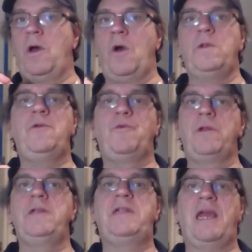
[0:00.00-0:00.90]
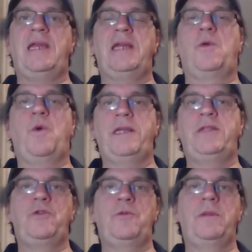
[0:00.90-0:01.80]
only really take a
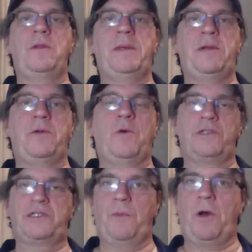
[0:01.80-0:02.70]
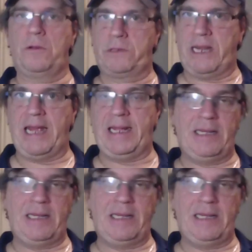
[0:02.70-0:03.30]
22 millimeter or smaller tank.